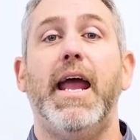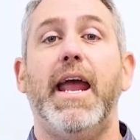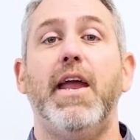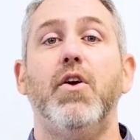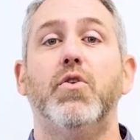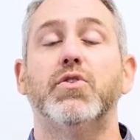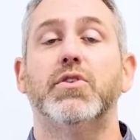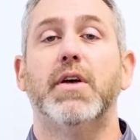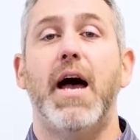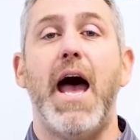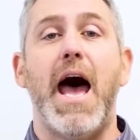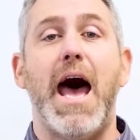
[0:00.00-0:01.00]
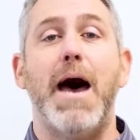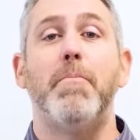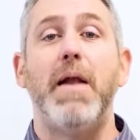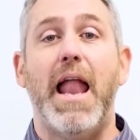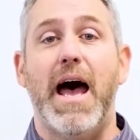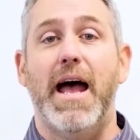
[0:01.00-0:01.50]
Ellos
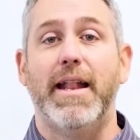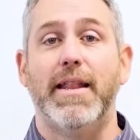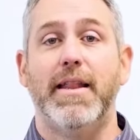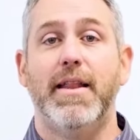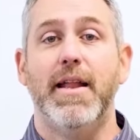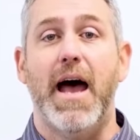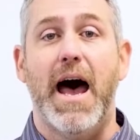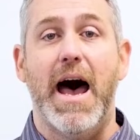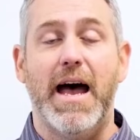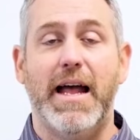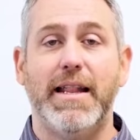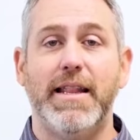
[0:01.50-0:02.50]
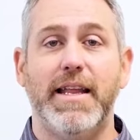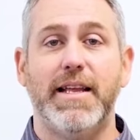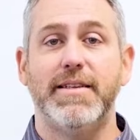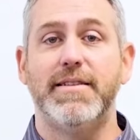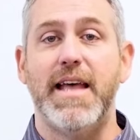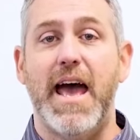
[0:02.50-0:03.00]
hablan. An
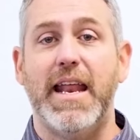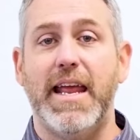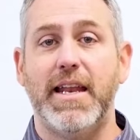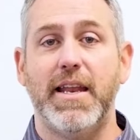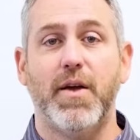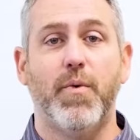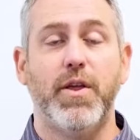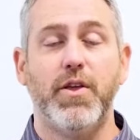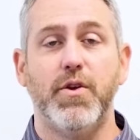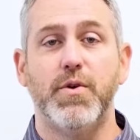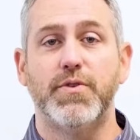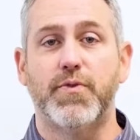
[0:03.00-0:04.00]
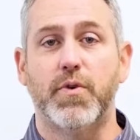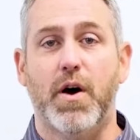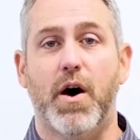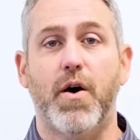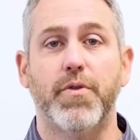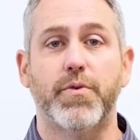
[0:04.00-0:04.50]
is that ending we use for
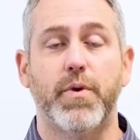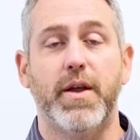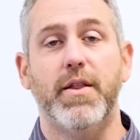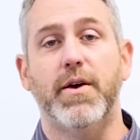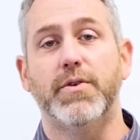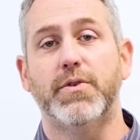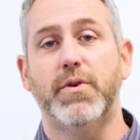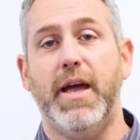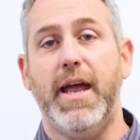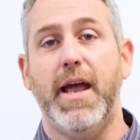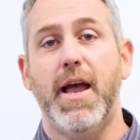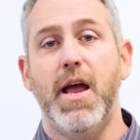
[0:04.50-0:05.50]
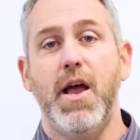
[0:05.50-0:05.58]
all three of those, okay?